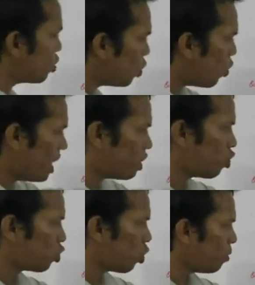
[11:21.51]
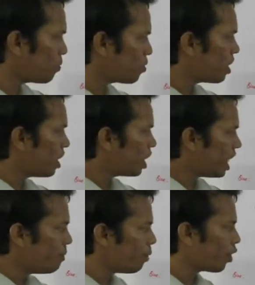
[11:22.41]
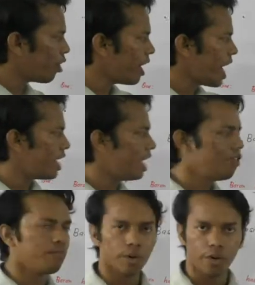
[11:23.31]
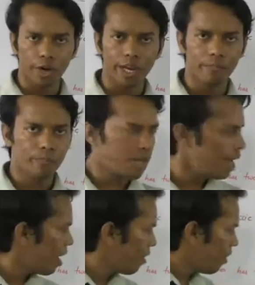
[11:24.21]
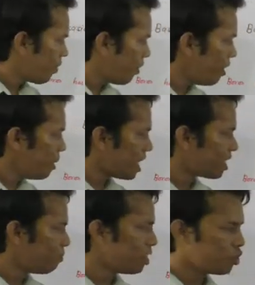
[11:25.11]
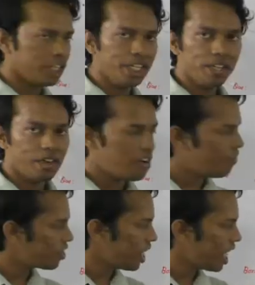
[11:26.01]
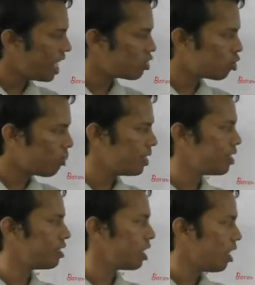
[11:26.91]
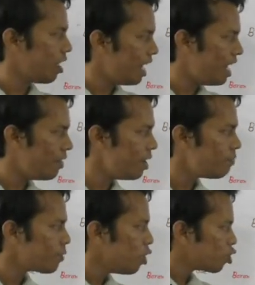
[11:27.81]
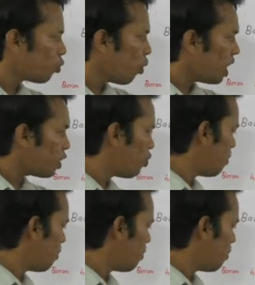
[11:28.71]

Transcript: two isotopes, 10 boron and 11 boron. Okay, for one mass number is 10, for second isotope it is 11. So what will